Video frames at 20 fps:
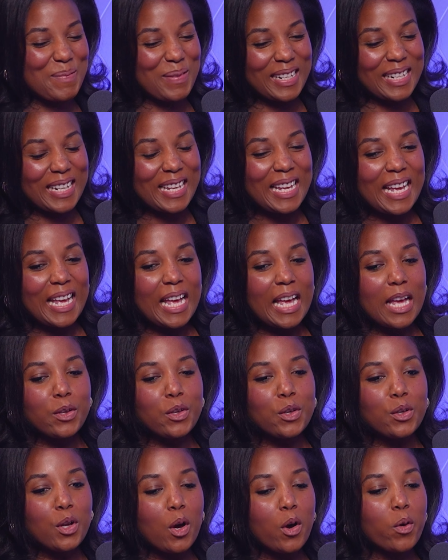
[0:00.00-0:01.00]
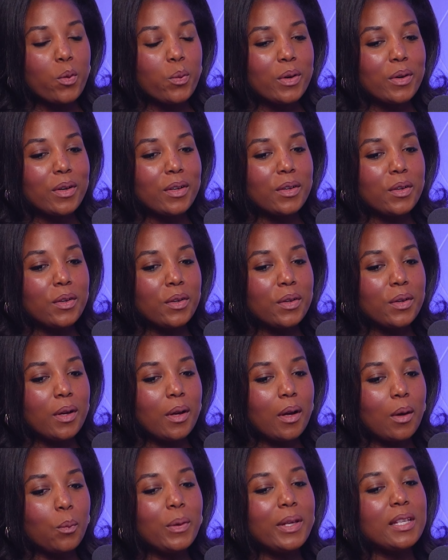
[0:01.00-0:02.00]
But you know,
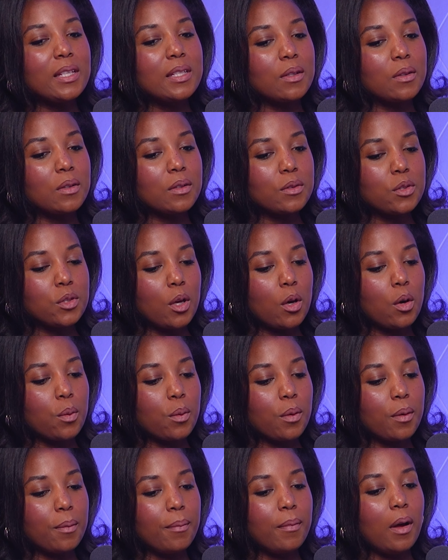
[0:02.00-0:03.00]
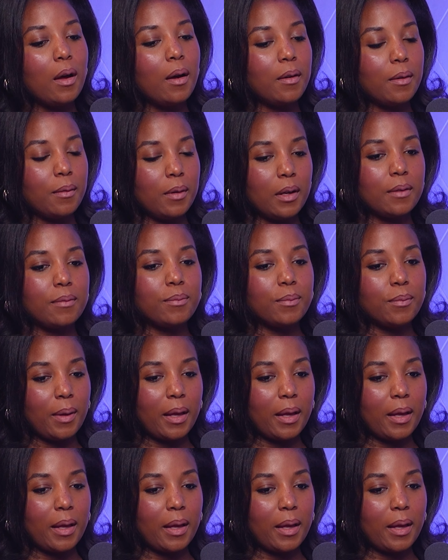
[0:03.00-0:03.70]
we so uh, uh,